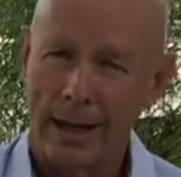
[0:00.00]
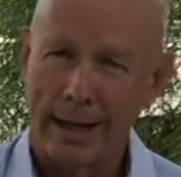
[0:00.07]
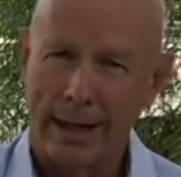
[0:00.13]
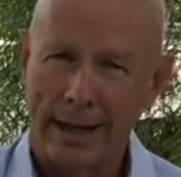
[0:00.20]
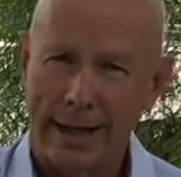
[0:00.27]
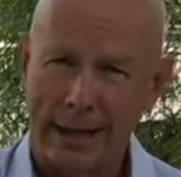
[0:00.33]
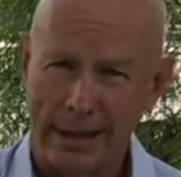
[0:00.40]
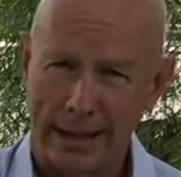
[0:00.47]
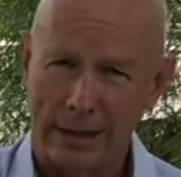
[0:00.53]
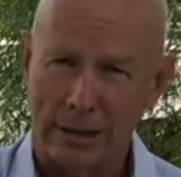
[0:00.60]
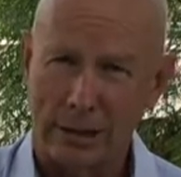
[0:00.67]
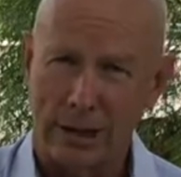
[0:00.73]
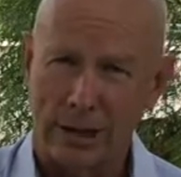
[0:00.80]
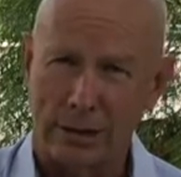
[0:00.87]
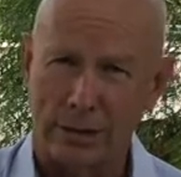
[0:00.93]
In these
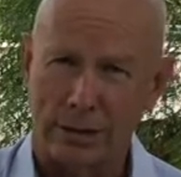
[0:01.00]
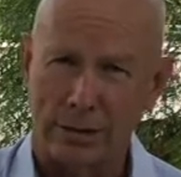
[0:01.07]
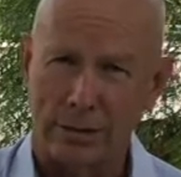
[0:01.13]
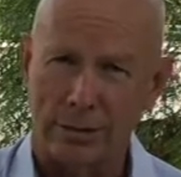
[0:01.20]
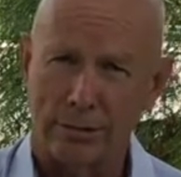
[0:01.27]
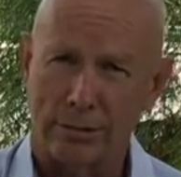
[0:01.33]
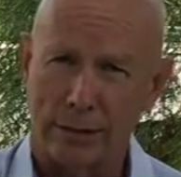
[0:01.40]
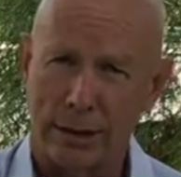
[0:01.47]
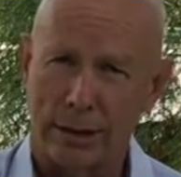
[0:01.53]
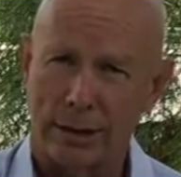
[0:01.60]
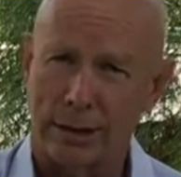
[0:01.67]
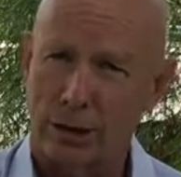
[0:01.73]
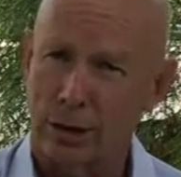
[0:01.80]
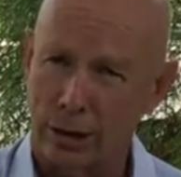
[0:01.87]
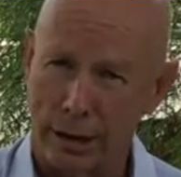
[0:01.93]
days I do a bit
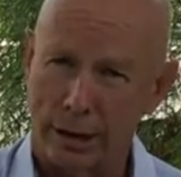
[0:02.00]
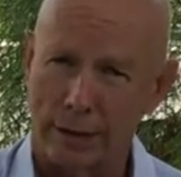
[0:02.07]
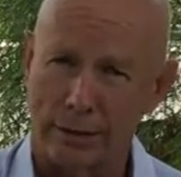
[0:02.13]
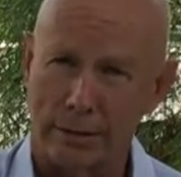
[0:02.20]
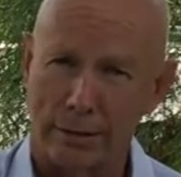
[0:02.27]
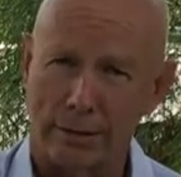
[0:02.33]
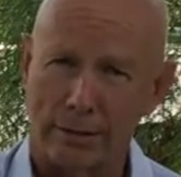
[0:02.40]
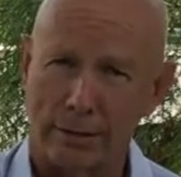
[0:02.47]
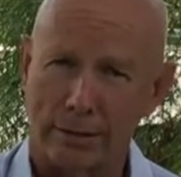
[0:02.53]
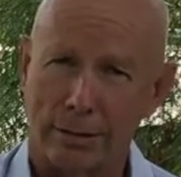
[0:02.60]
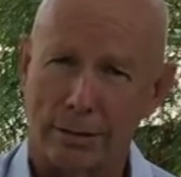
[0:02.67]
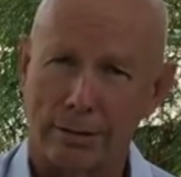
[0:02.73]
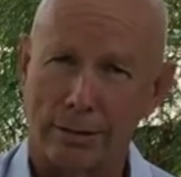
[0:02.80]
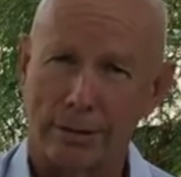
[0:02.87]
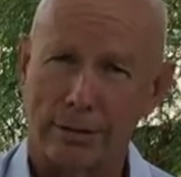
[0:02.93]
less hiking than I
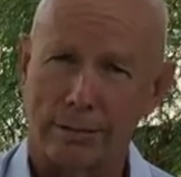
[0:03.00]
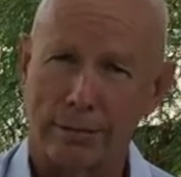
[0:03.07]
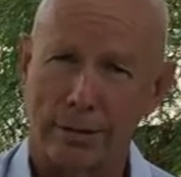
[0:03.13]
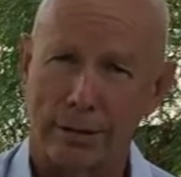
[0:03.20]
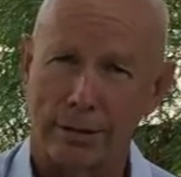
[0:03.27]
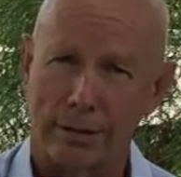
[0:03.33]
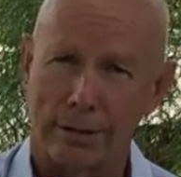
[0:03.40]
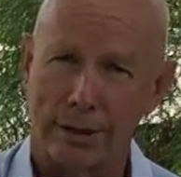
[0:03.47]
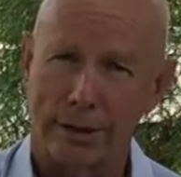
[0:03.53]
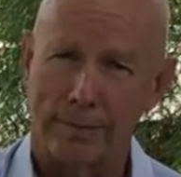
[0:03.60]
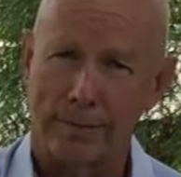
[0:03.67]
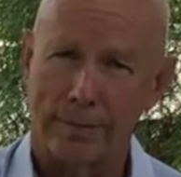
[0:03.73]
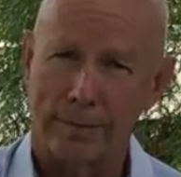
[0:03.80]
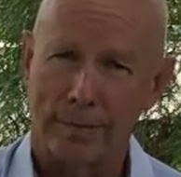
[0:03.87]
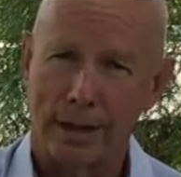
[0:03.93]
used to, but
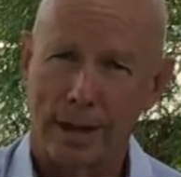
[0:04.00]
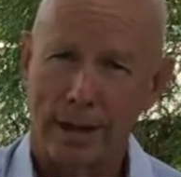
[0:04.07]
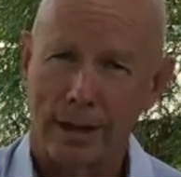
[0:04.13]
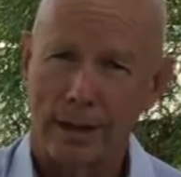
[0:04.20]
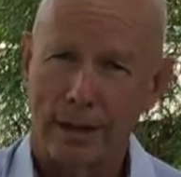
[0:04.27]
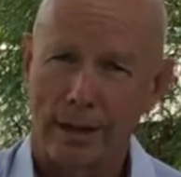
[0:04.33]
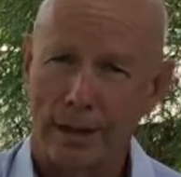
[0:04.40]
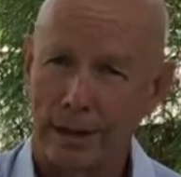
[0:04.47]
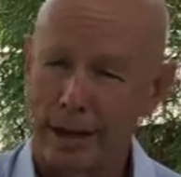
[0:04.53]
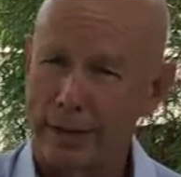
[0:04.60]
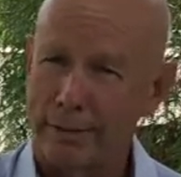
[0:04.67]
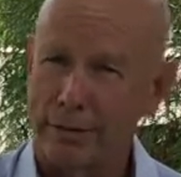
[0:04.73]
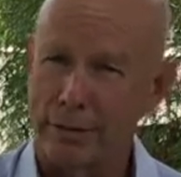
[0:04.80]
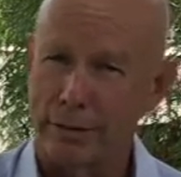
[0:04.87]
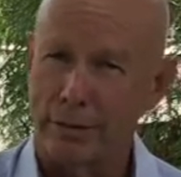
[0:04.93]
I
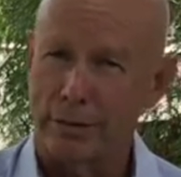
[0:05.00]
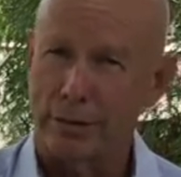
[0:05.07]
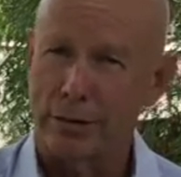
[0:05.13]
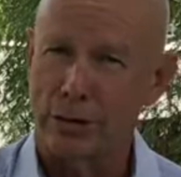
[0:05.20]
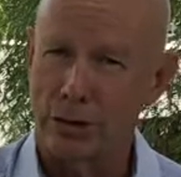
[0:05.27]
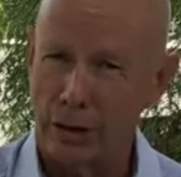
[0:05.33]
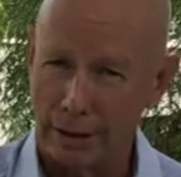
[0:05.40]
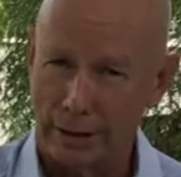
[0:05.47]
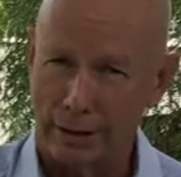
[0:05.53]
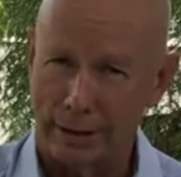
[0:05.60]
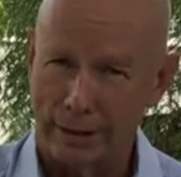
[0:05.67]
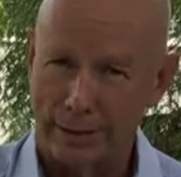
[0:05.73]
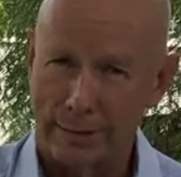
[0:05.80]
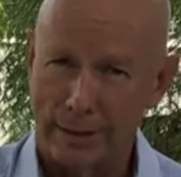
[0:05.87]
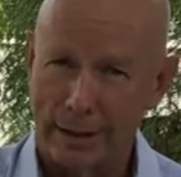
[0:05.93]
now enjoy cycling.